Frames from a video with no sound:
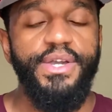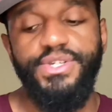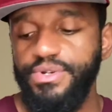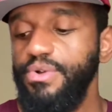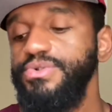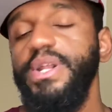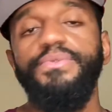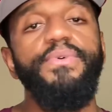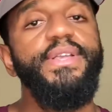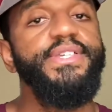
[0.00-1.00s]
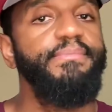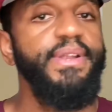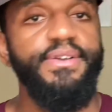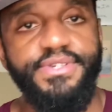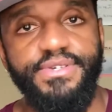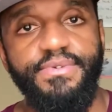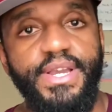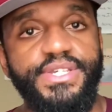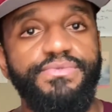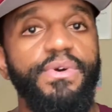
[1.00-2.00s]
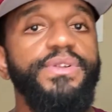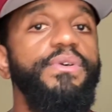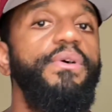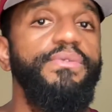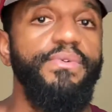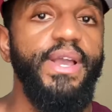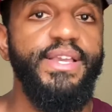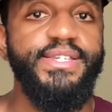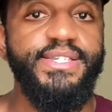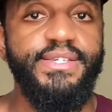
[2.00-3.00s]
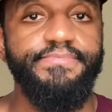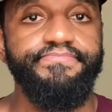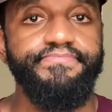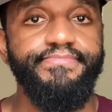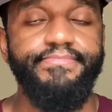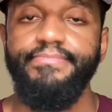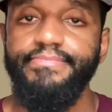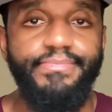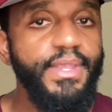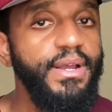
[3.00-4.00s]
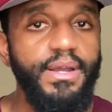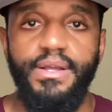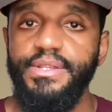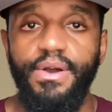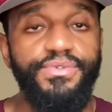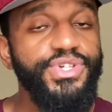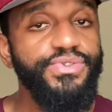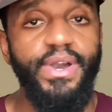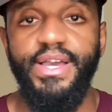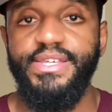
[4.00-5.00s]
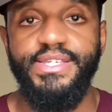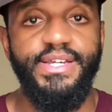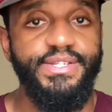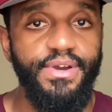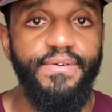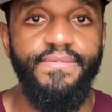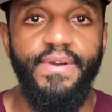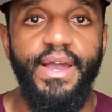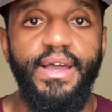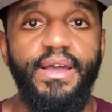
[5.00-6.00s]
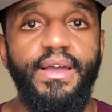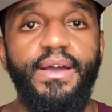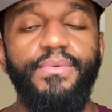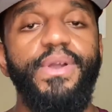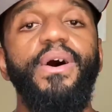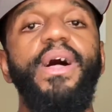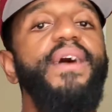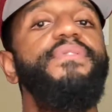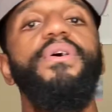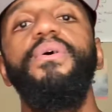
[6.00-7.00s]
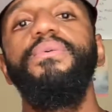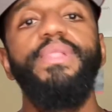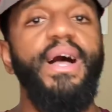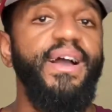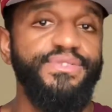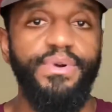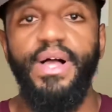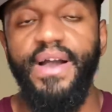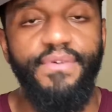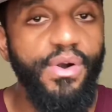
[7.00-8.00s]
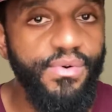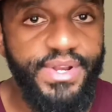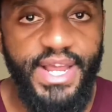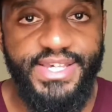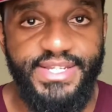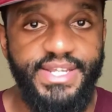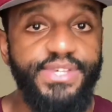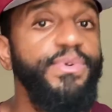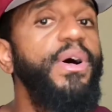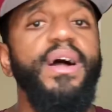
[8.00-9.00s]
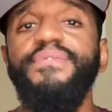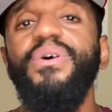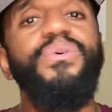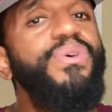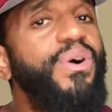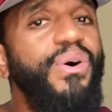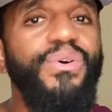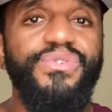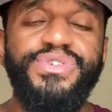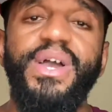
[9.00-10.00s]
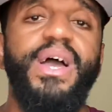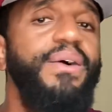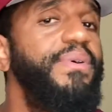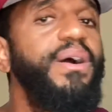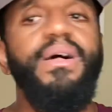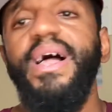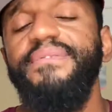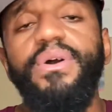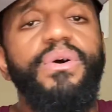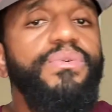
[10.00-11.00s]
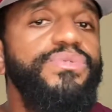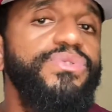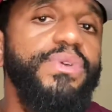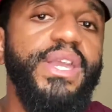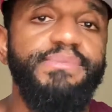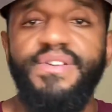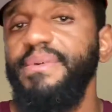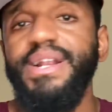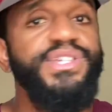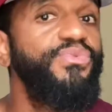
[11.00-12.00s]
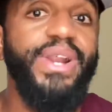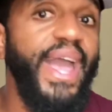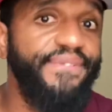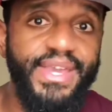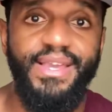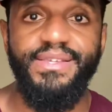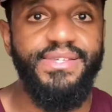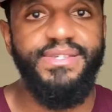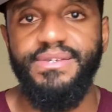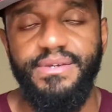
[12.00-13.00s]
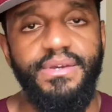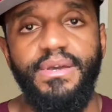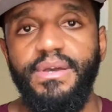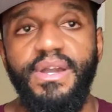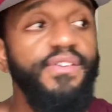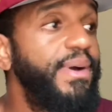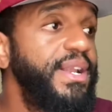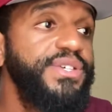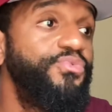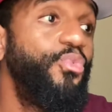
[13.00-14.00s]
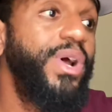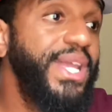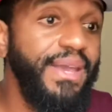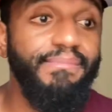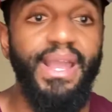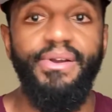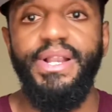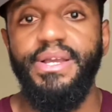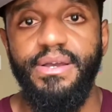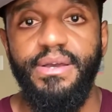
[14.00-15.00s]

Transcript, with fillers: So don't try to run somebody else's race. Run your own race. Don't stress. Don't fret. We all have our own lives. We all have our own destinies. We all have our own goals. We all have our own dreams. Everybody doesn't want to have kids. Everybody doesn't want to get married.